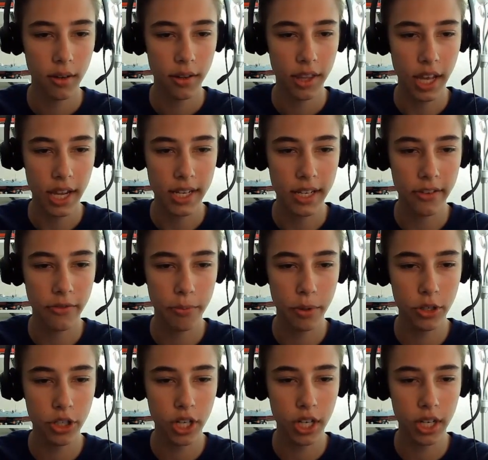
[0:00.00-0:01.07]
The idea of
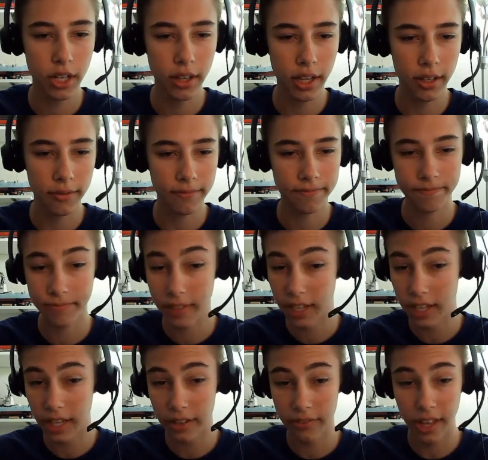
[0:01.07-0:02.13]
pushing, and then
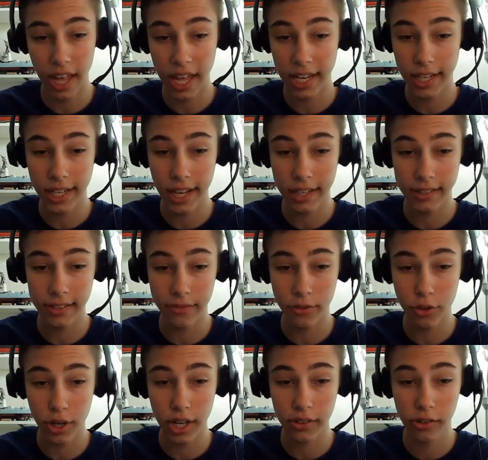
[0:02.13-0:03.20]
if any kinds of
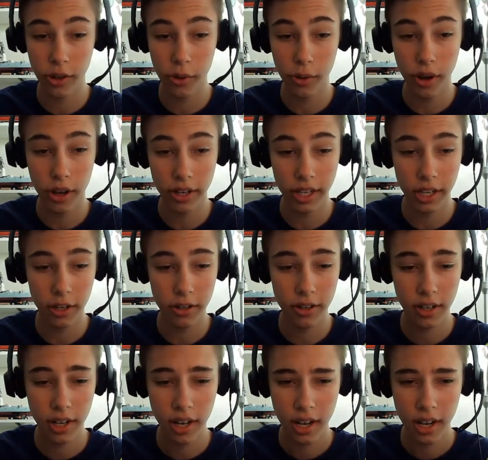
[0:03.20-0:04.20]
trades go on here,